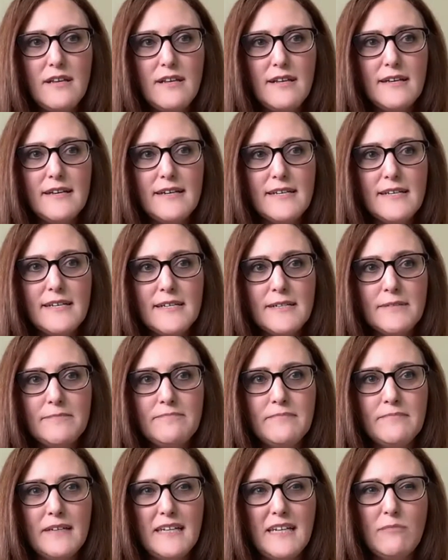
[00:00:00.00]

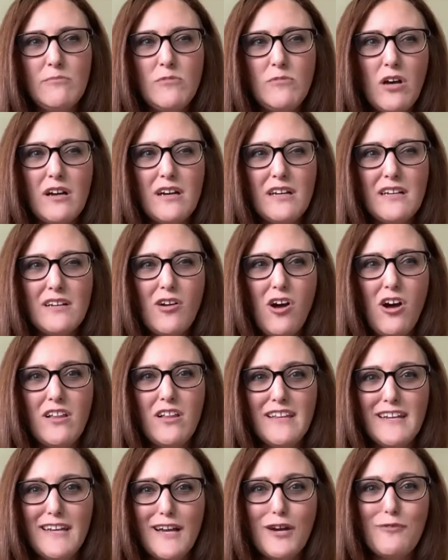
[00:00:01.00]
And I'm not going to
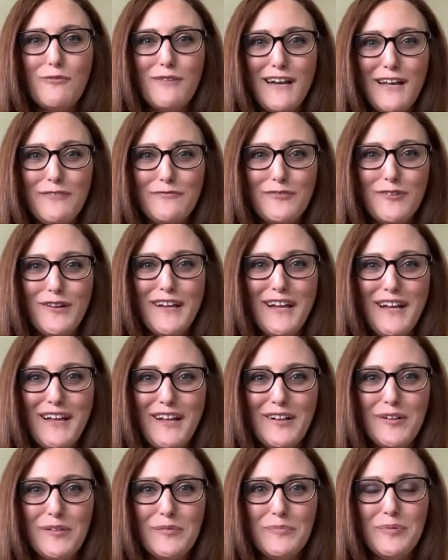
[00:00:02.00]
call it a cry for
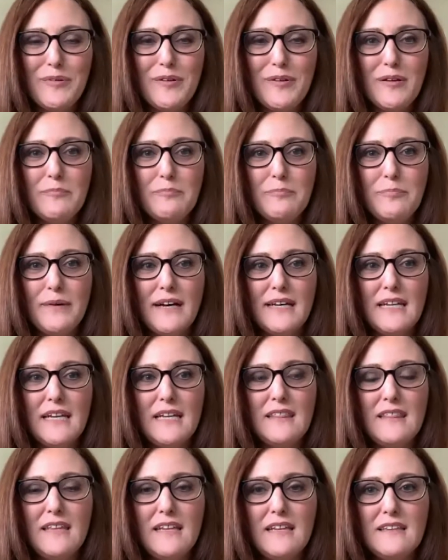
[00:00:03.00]
help, but
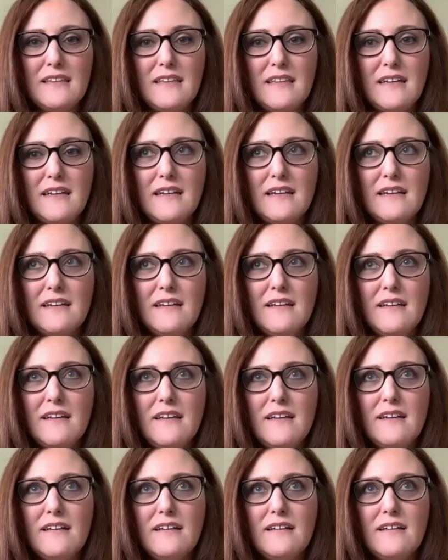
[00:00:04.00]
I think that
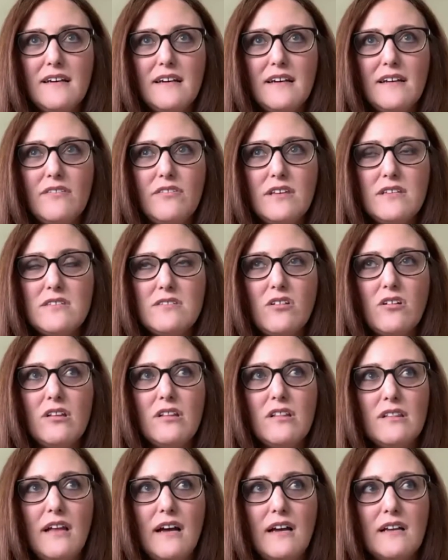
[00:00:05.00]
this
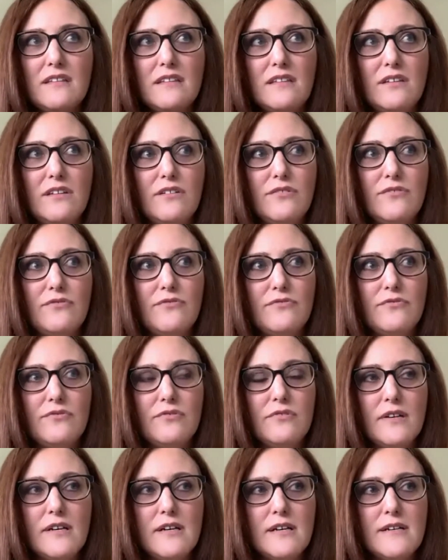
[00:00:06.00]
collective
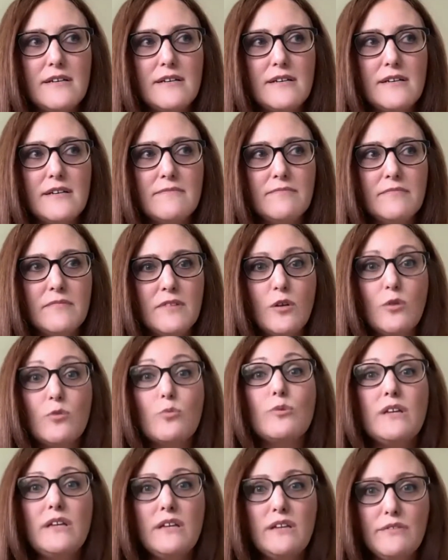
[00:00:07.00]

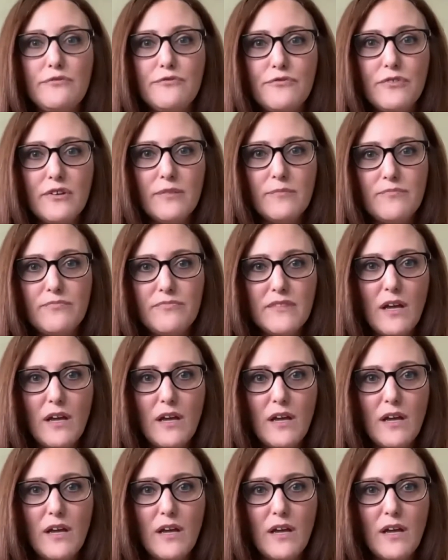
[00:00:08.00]
grief that